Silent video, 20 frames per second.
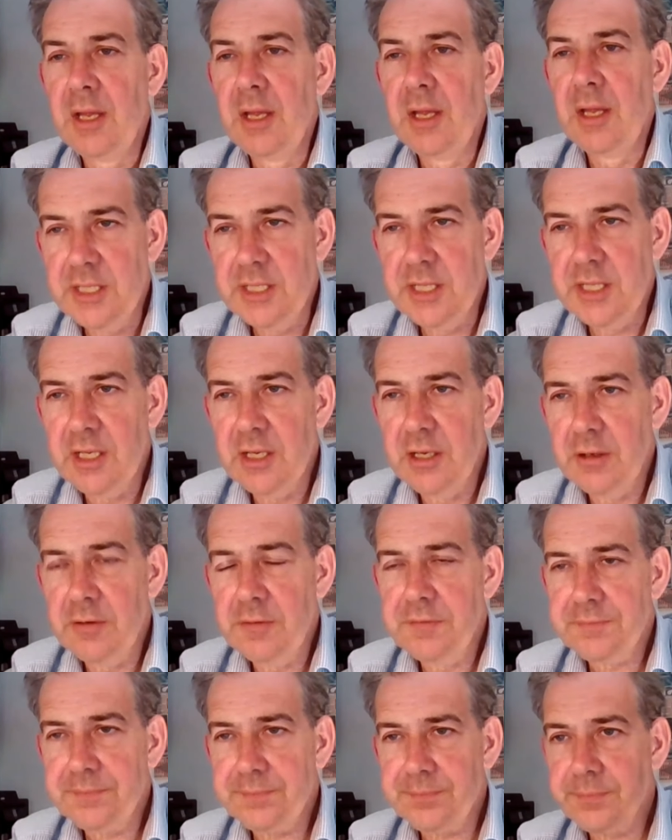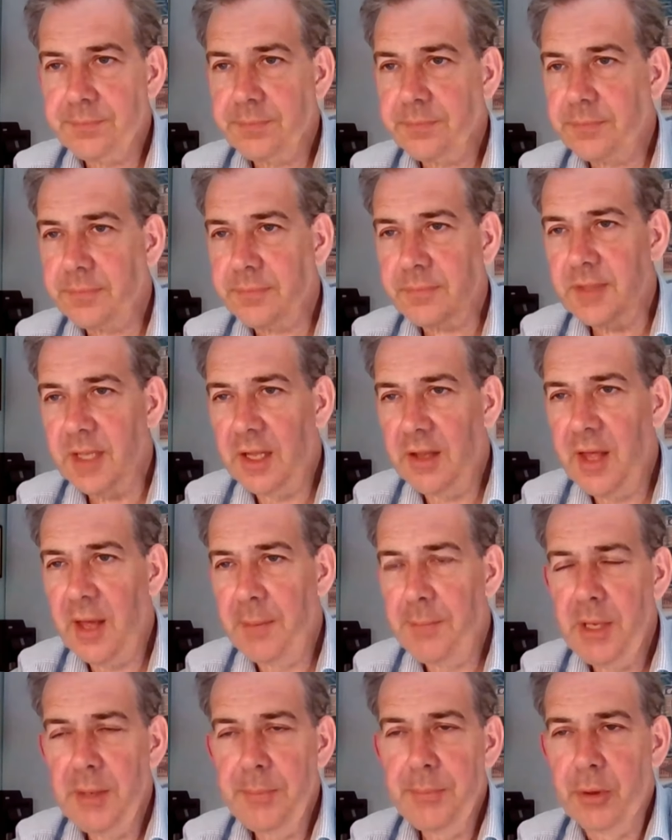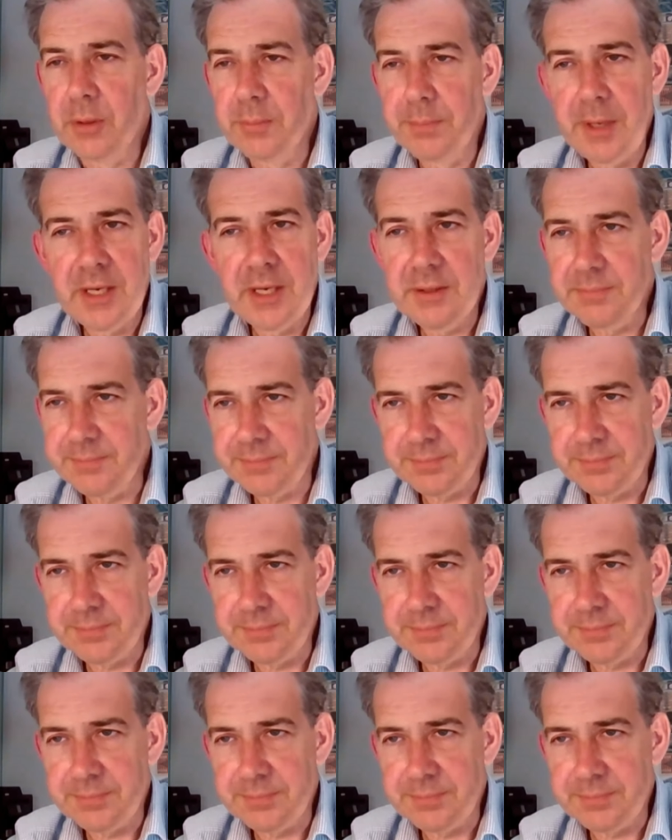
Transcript: serve their people, but